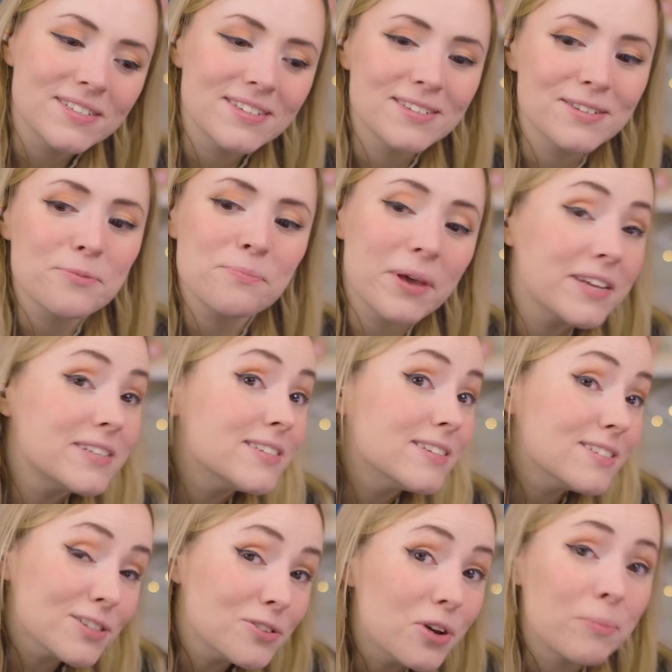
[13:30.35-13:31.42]
is
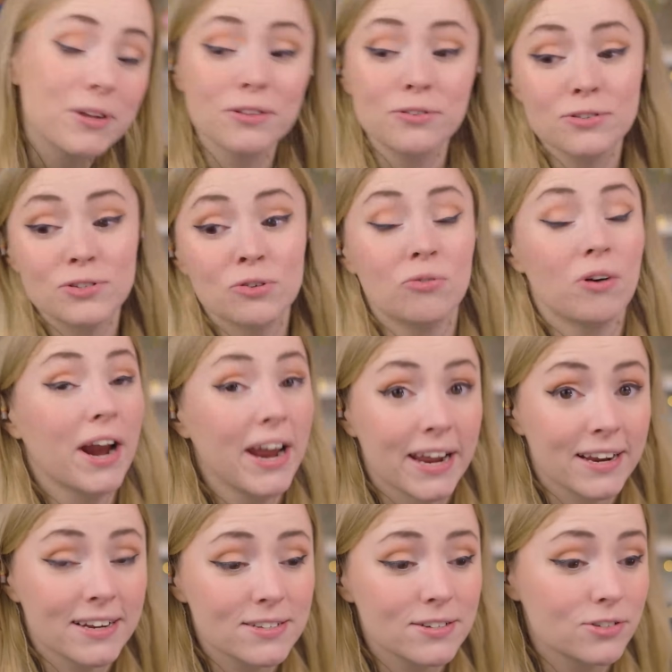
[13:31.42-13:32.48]
amazing too. I mean, it looks
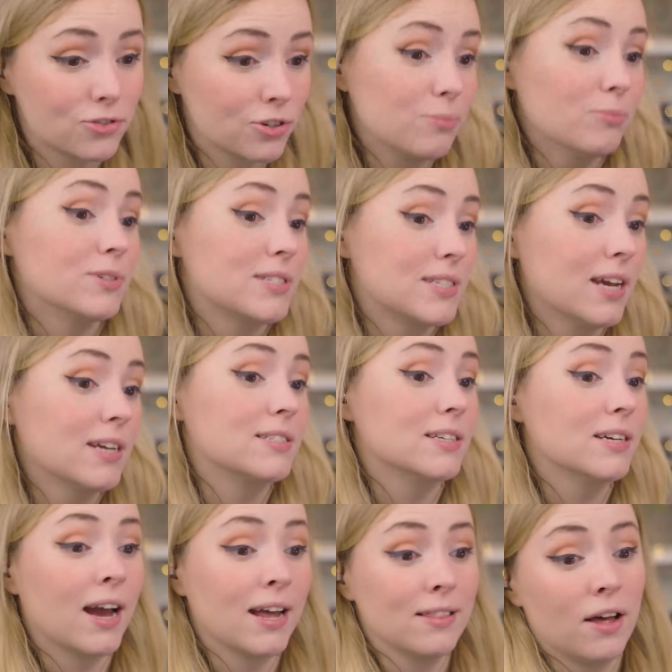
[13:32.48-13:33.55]
great. It's extremely
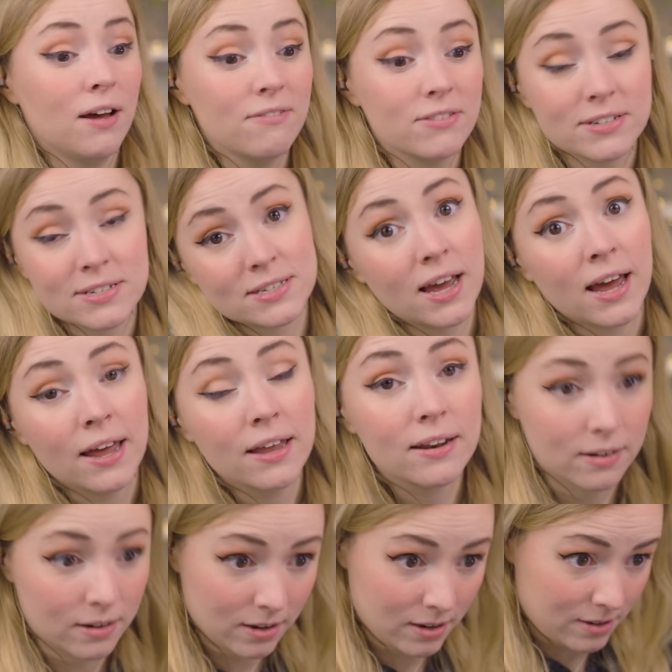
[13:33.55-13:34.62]
sexy. I love this set.
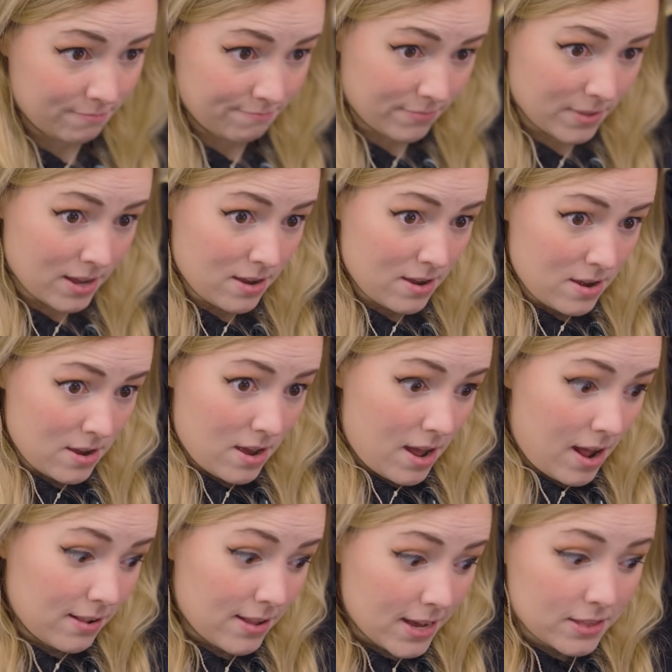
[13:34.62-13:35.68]
I like